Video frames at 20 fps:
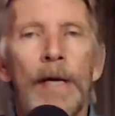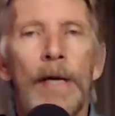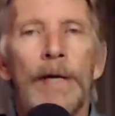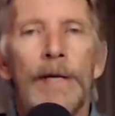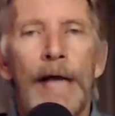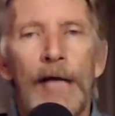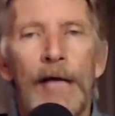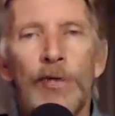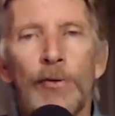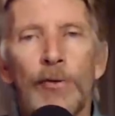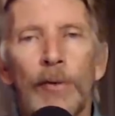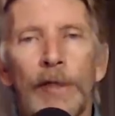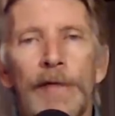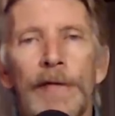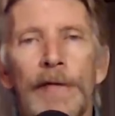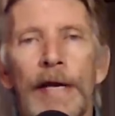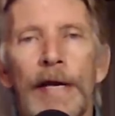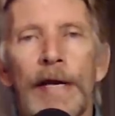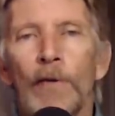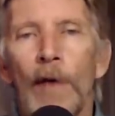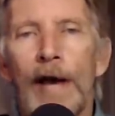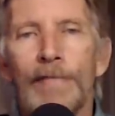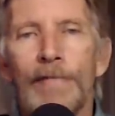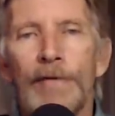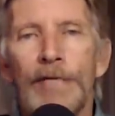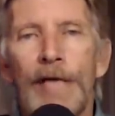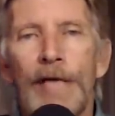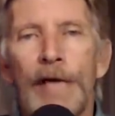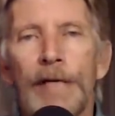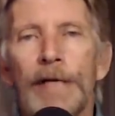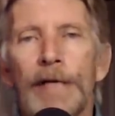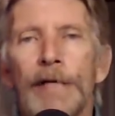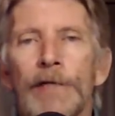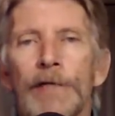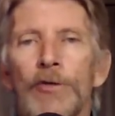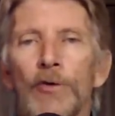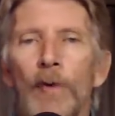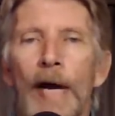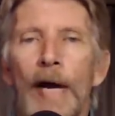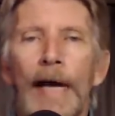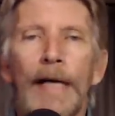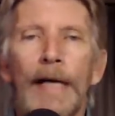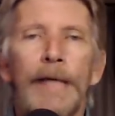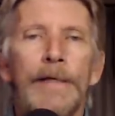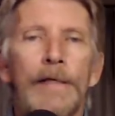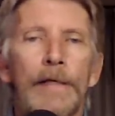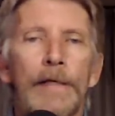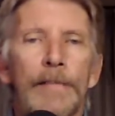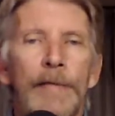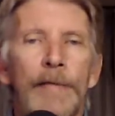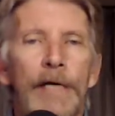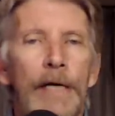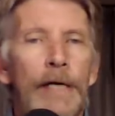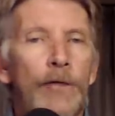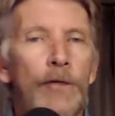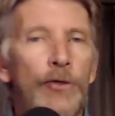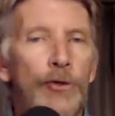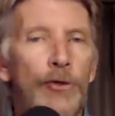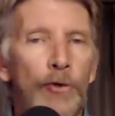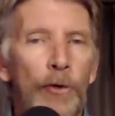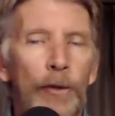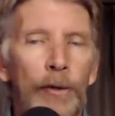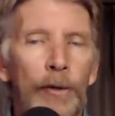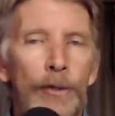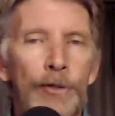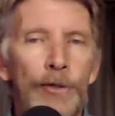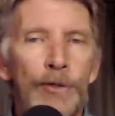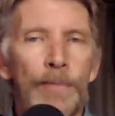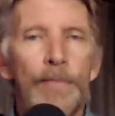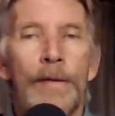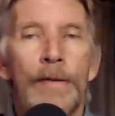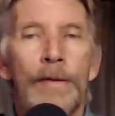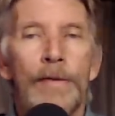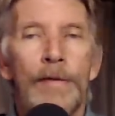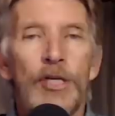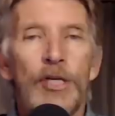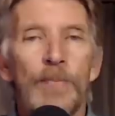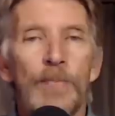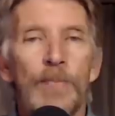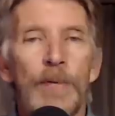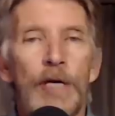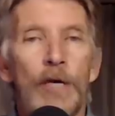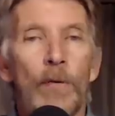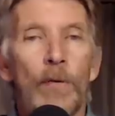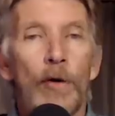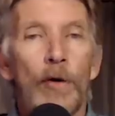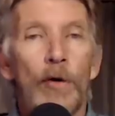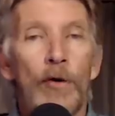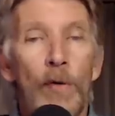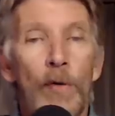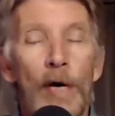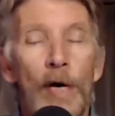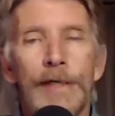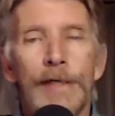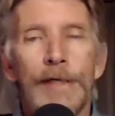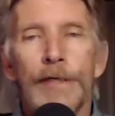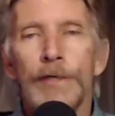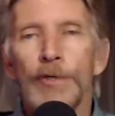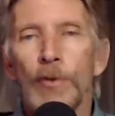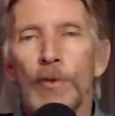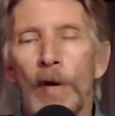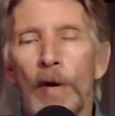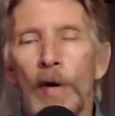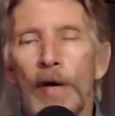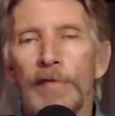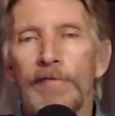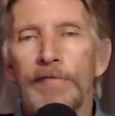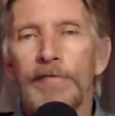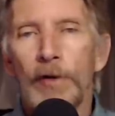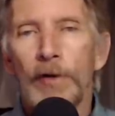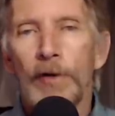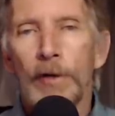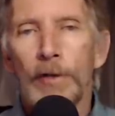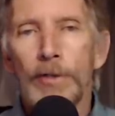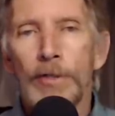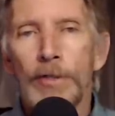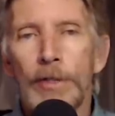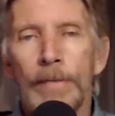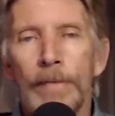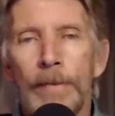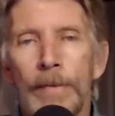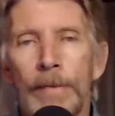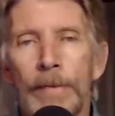Naturally, they gravitated into academia and journalism, this being where new ideas arrive first.